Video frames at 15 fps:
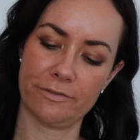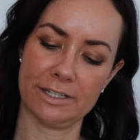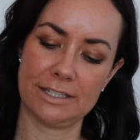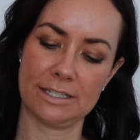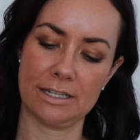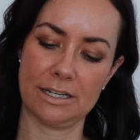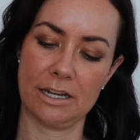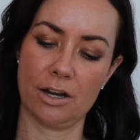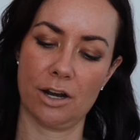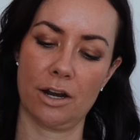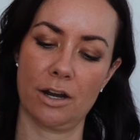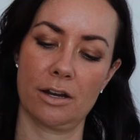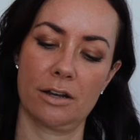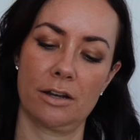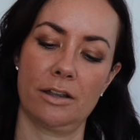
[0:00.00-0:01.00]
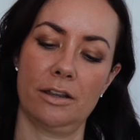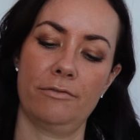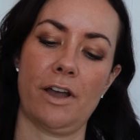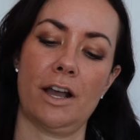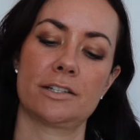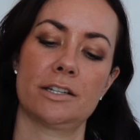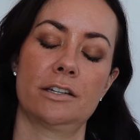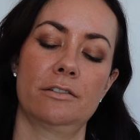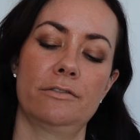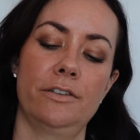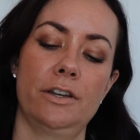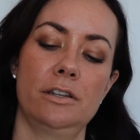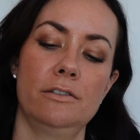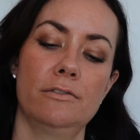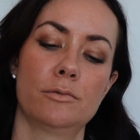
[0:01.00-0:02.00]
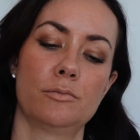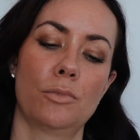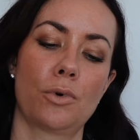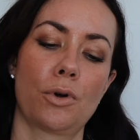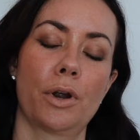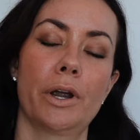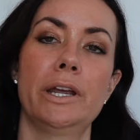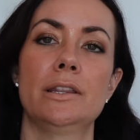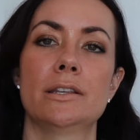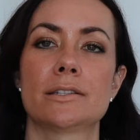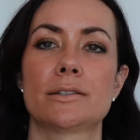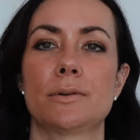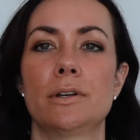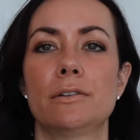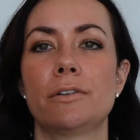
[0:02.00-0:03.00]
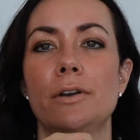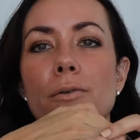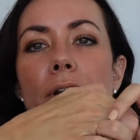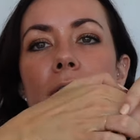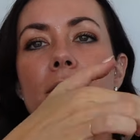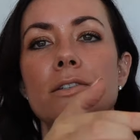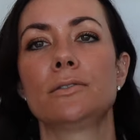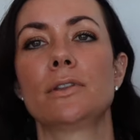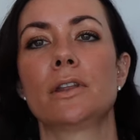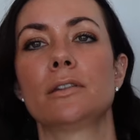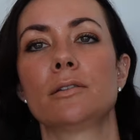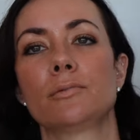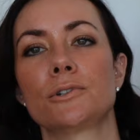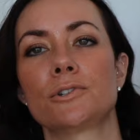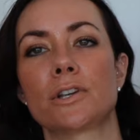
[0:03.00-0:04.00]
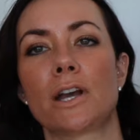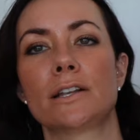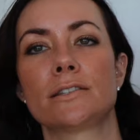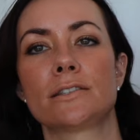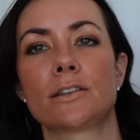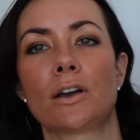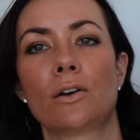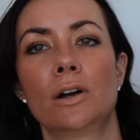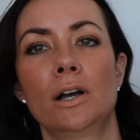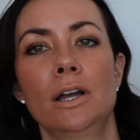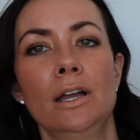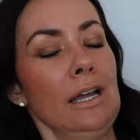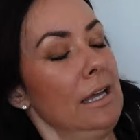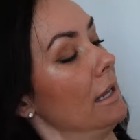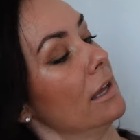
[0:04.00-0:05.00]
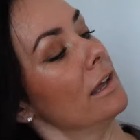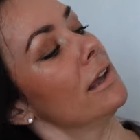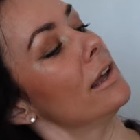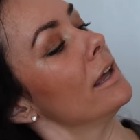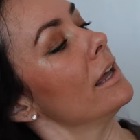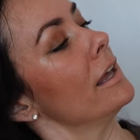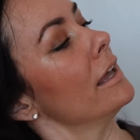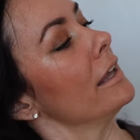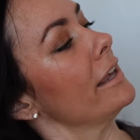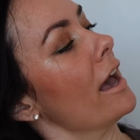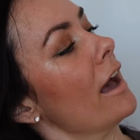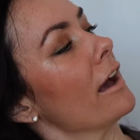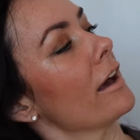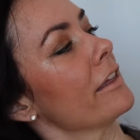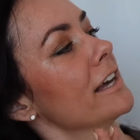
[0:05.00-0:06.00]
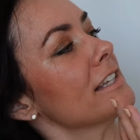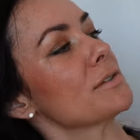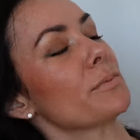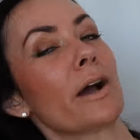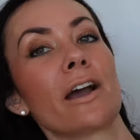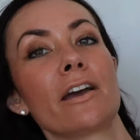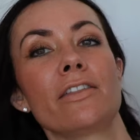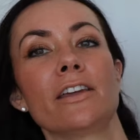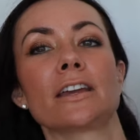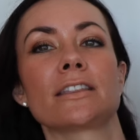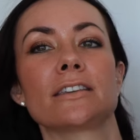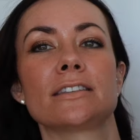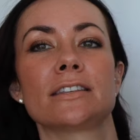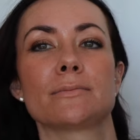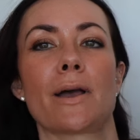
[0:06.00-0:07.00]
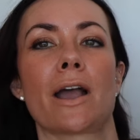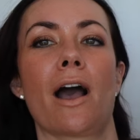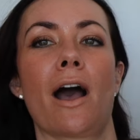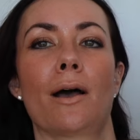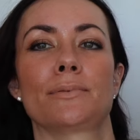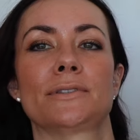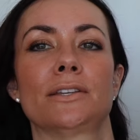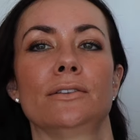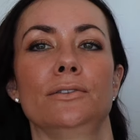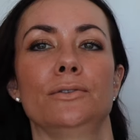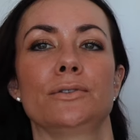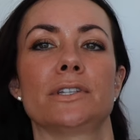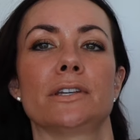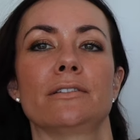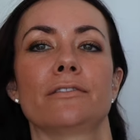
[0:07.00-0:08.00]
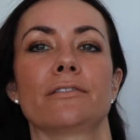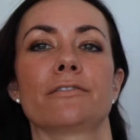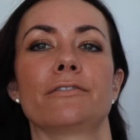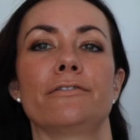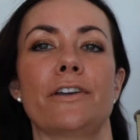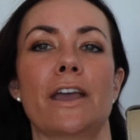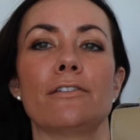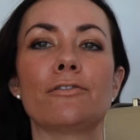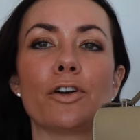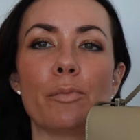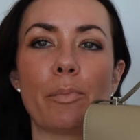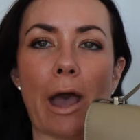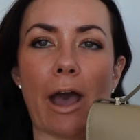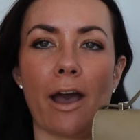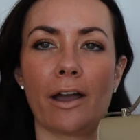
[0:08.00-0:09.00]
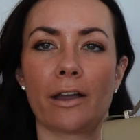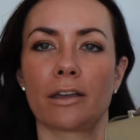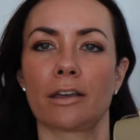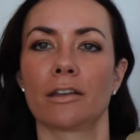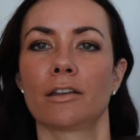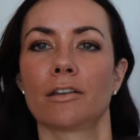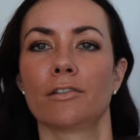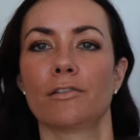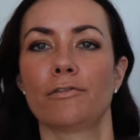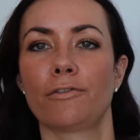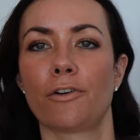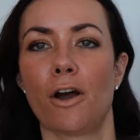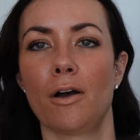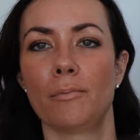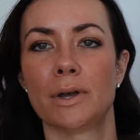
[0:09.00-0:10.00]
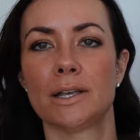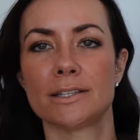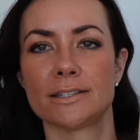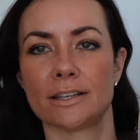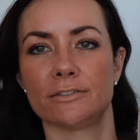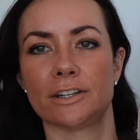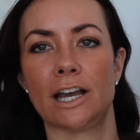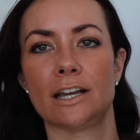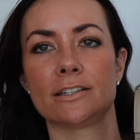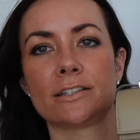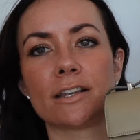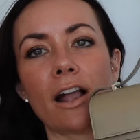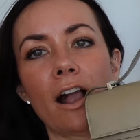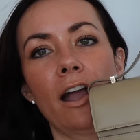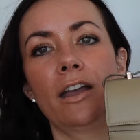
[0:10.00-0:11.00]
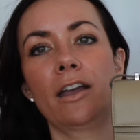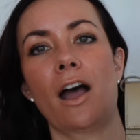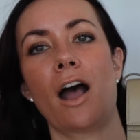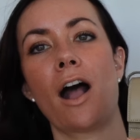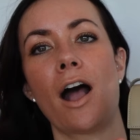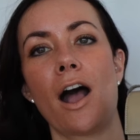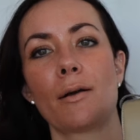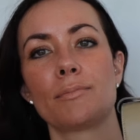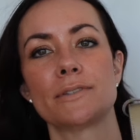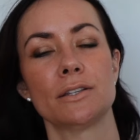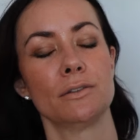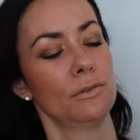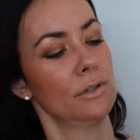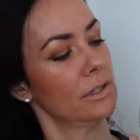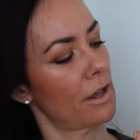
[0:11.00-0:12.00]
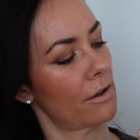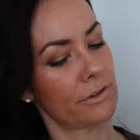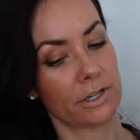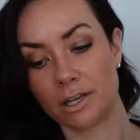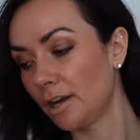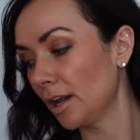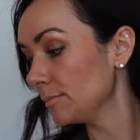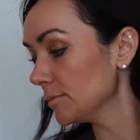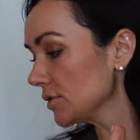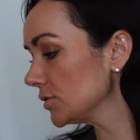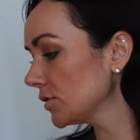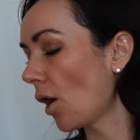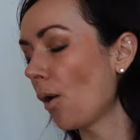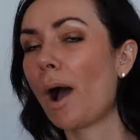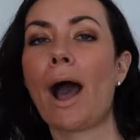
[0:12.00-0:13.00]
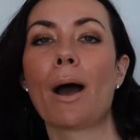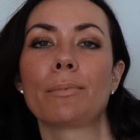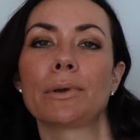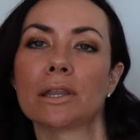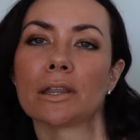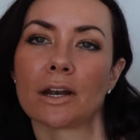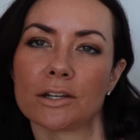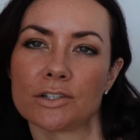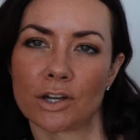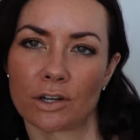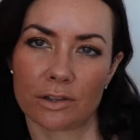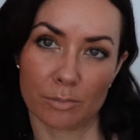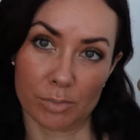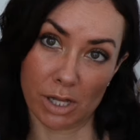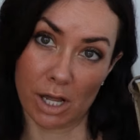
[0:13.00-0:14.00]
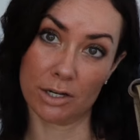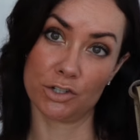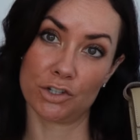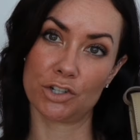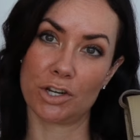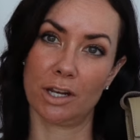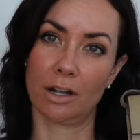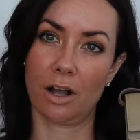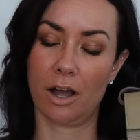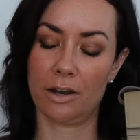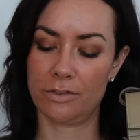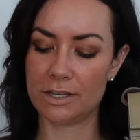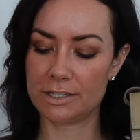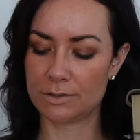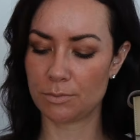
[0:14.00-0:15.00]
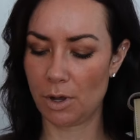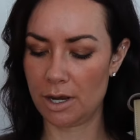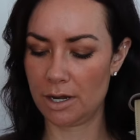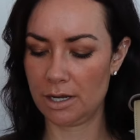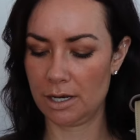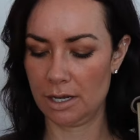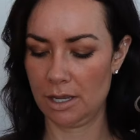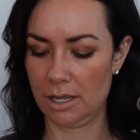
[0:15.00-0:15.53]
fits in here. In fact, I could fit even more in this one if I wanted to than the pochette. So yeah, that's why I think this is my absolute favorite bag. from Savette. I absolutely love it, and I'm so happy that I took the plunge and got this one